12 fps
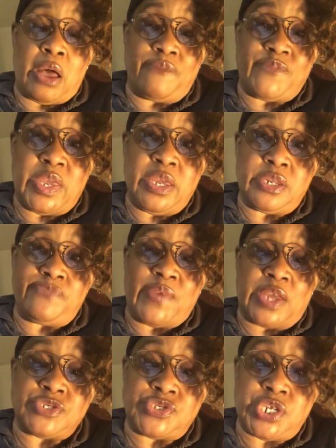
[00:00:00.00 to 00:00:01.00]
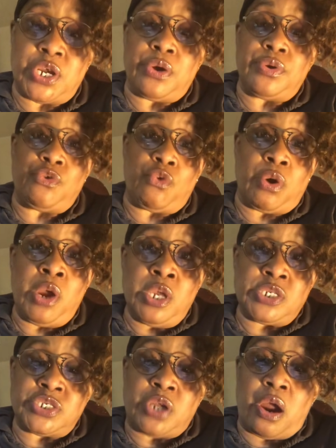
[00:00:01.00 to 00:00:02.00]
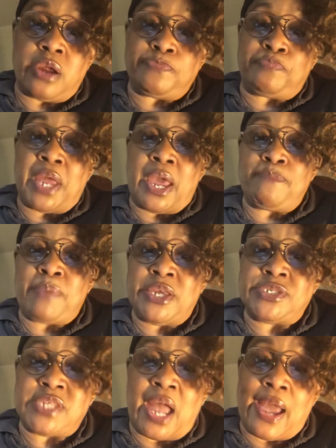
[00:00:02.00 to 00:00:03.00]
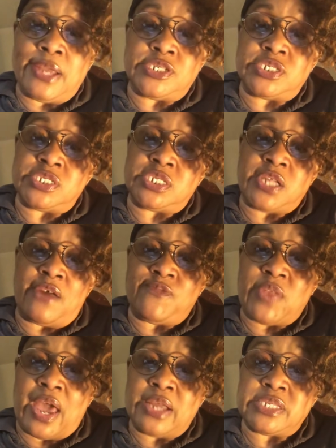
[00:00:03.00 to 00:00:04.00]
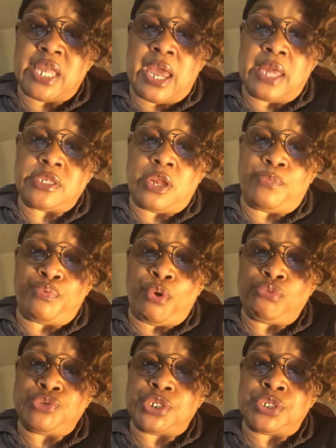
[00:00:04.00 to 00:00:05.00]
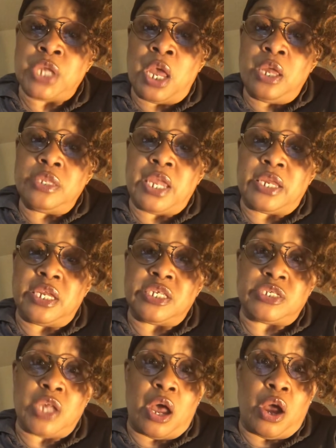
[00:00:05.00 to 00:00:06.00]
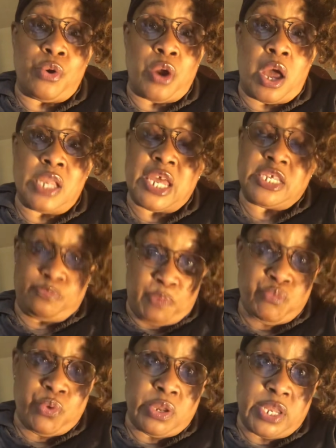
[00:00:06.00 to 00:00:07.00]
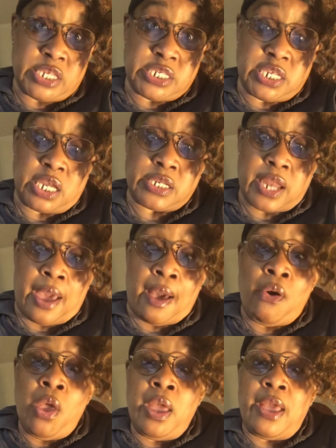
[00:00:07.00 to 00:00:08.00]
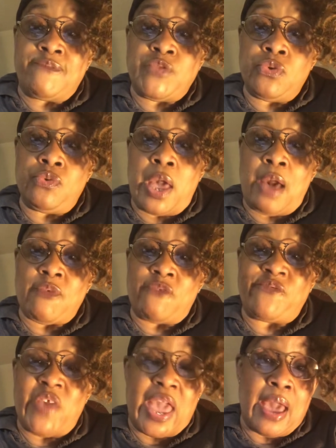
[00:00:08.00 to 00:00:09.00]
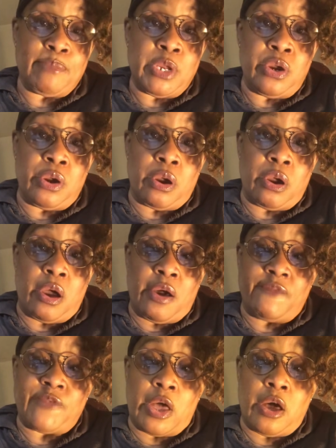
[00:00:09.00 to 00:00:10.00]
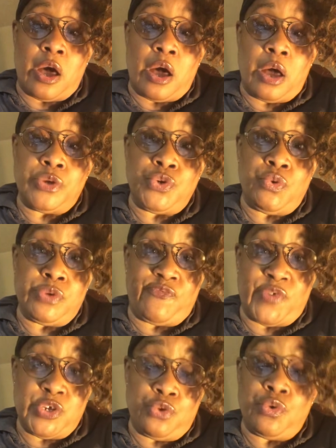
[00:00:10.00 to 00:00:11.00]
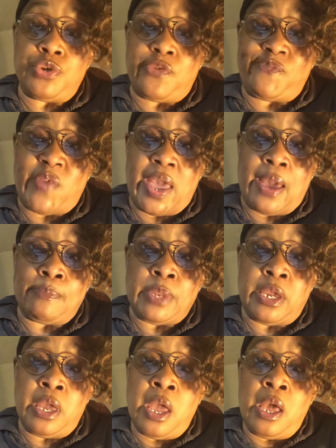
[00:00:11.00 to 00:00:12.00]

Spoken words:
vegan, vegetarian, or starting plant-based diets and stuff like that, the approaches, that is, let's be realistic now. If you have a family or for you and your family,